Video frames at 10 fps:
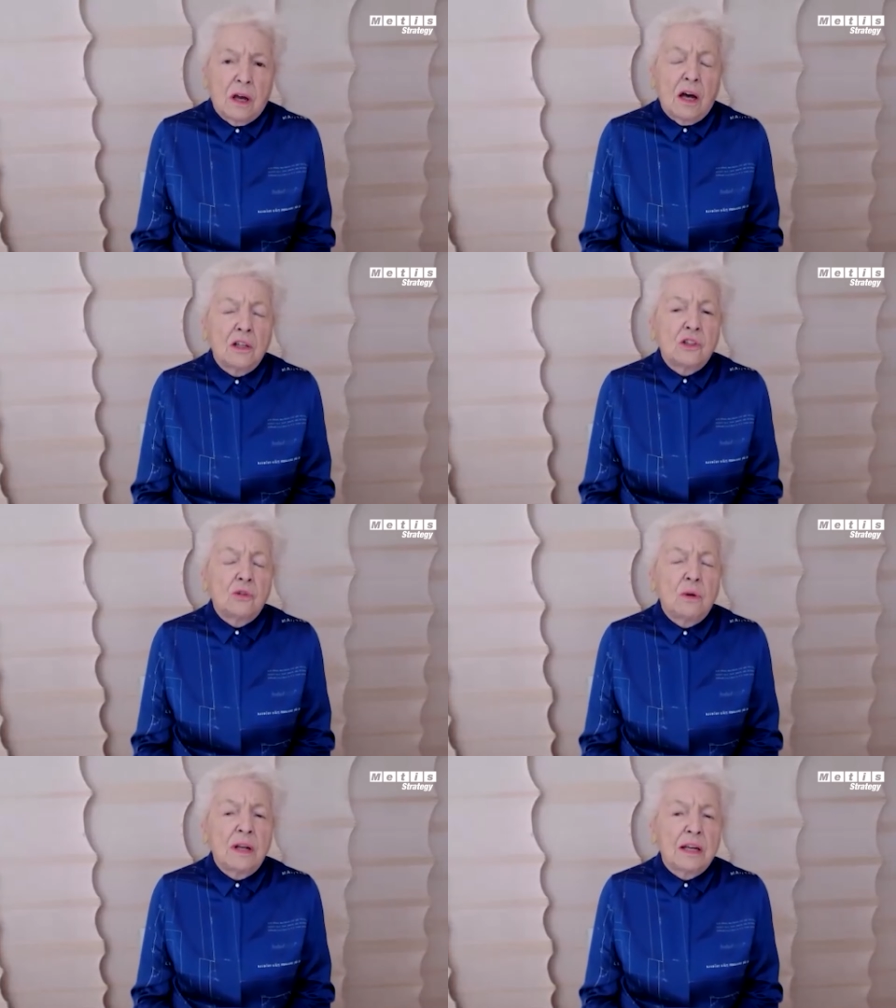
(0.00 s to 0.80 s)
Aren't
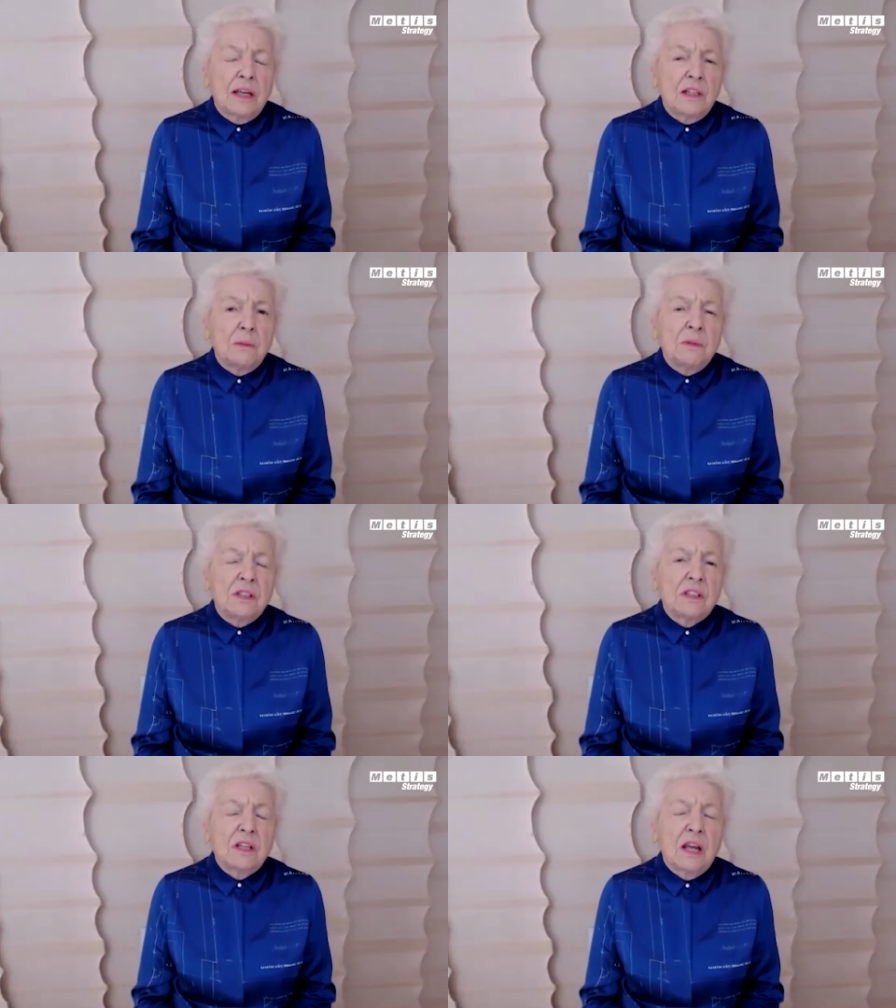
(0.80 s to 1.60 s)
you lucky to be
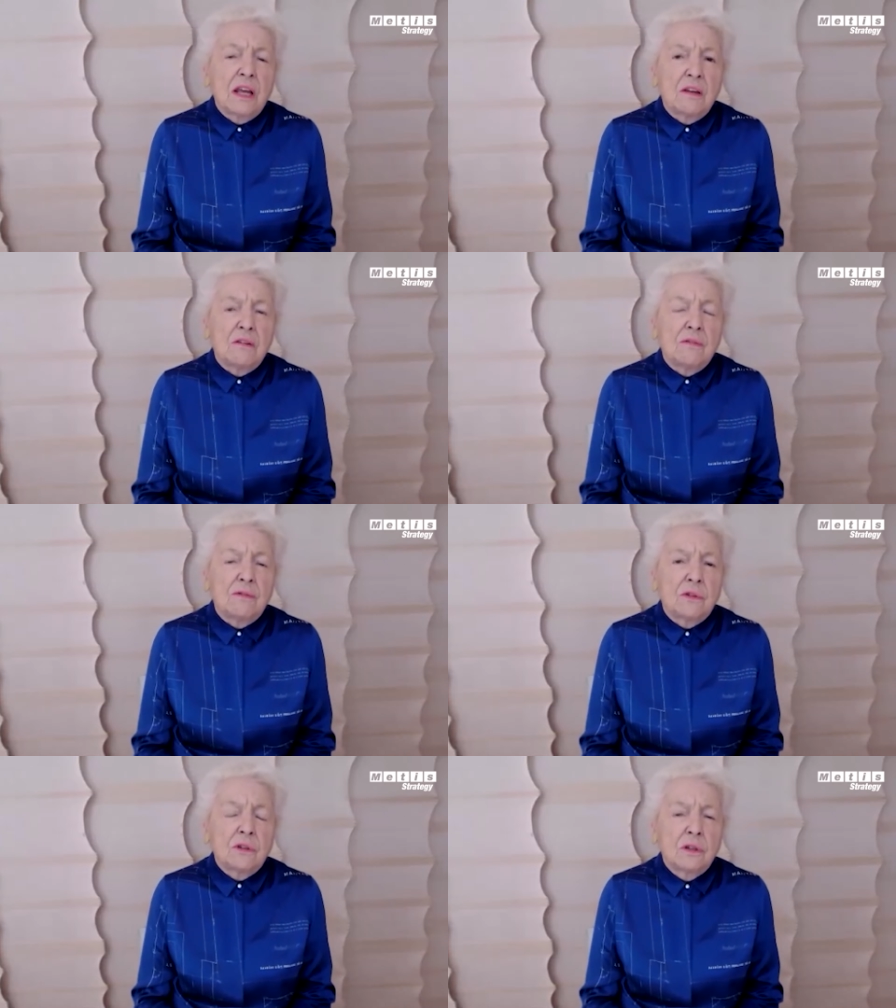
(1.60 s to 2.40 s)
saved?